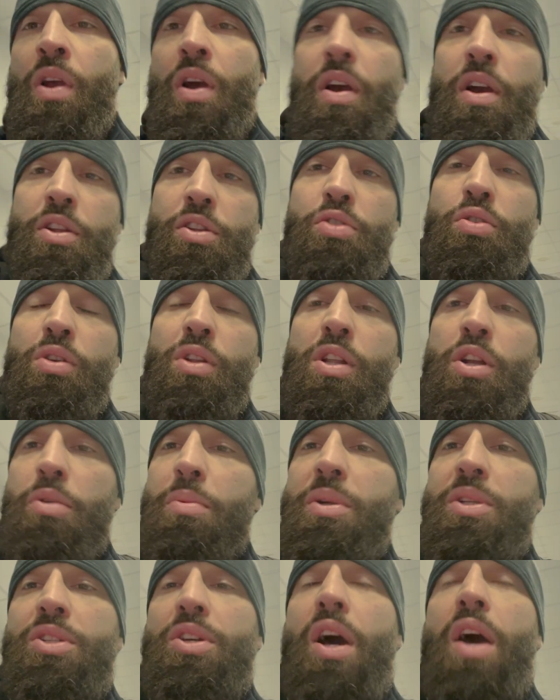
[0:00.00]
It took a little
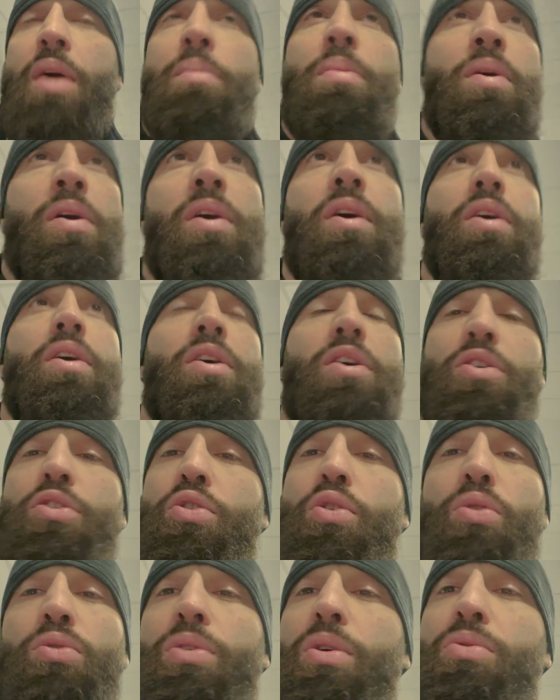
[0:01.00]
bit time,
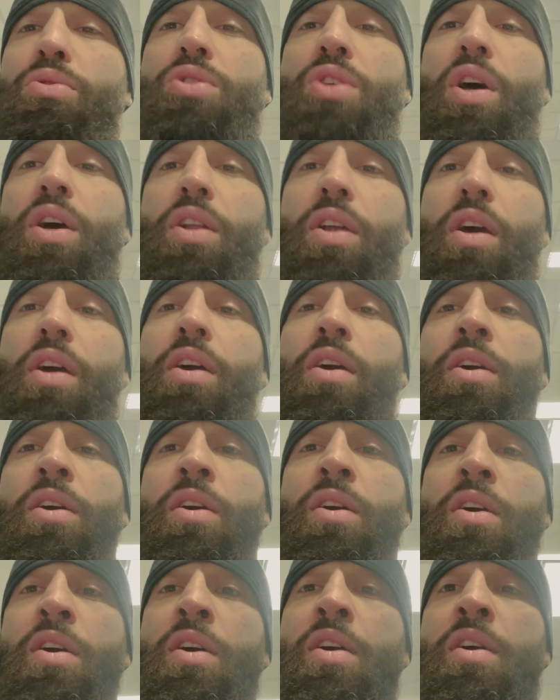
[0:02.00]
cold outside, I
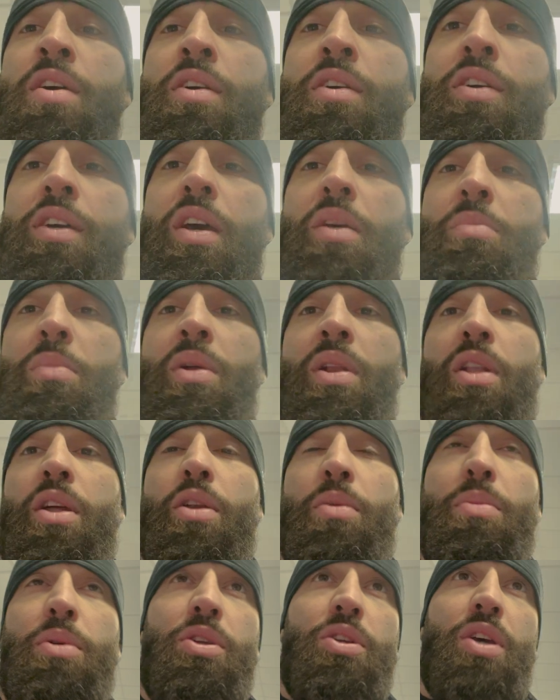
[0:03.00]
came in a little
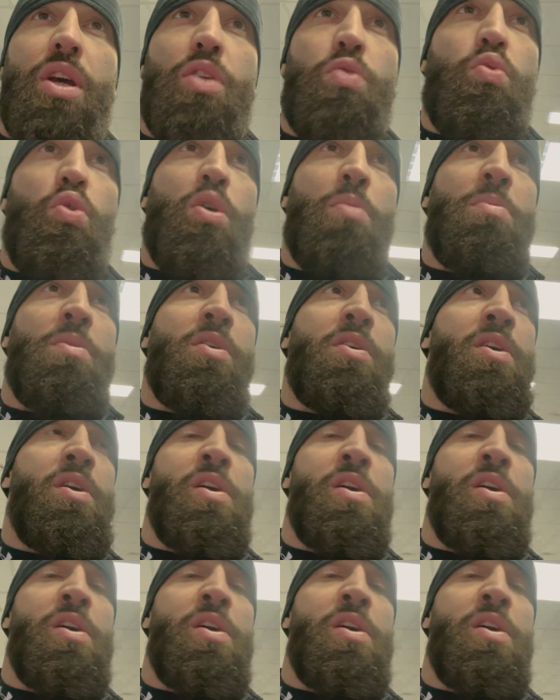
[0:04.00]
bit, get warmer.